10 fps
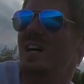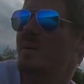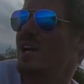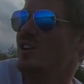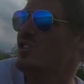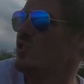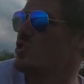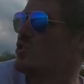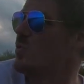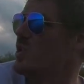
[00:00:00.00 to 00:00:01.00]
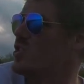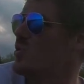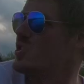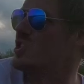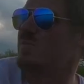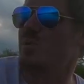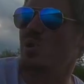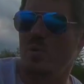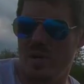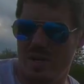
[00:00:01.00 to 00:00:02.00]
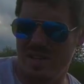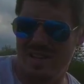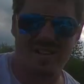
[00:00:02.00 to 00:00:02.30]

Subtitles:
I might also switch to a spoon